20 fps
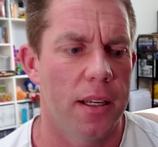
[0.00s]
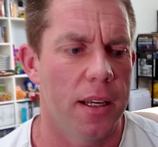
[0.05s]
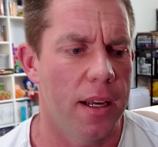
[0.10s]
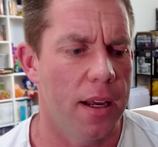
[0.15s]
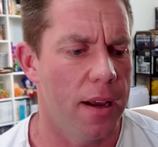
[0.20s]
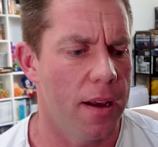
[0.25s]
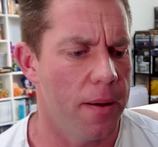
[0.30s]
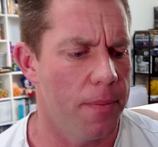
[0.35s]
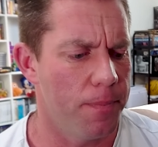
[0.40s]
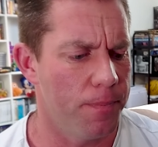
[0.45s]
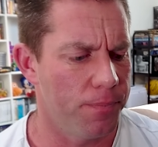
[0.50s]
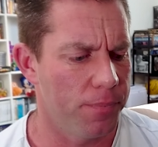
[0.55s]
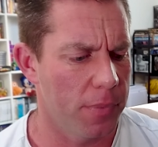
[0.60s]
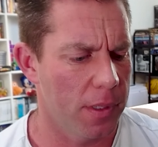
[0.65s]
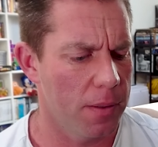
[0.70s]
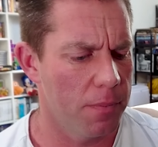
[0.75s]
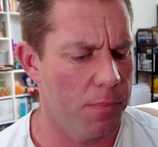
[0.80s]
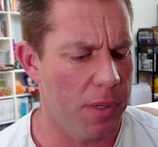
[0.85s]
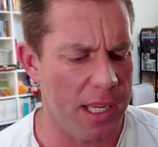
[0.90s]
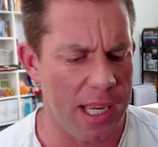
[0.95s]

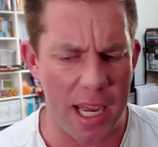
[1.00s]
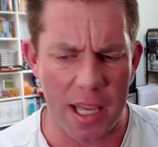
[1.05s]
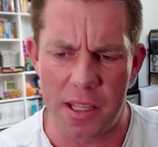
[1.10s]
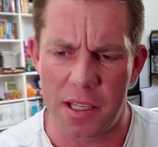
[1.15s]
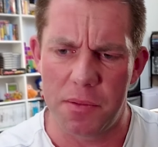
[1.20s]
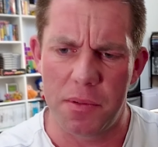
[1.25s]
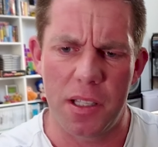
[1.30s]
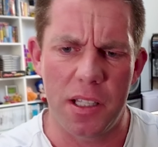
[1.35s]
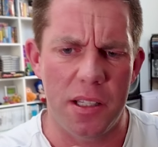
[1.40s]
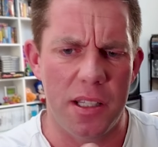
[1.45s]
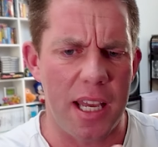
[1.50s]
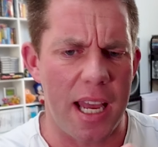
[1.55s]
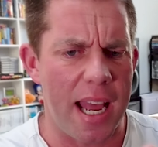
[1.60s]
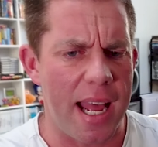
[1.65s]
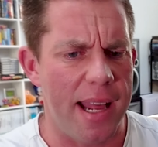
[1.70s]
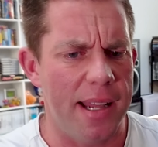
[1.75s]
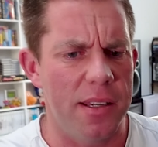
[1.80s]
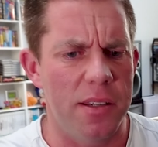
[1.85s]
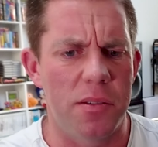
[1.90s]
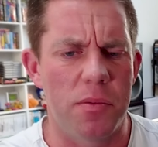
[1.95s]
But yeah, the
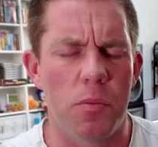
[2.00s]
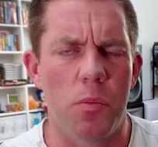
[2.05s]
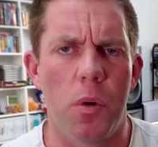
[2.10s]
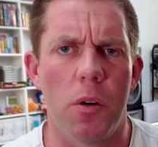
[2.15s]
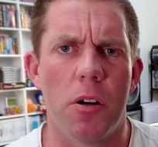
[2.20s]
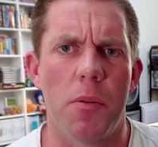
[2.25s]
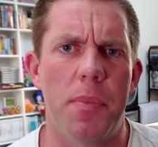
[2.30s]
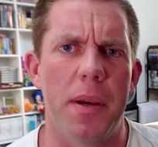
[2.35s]
hands were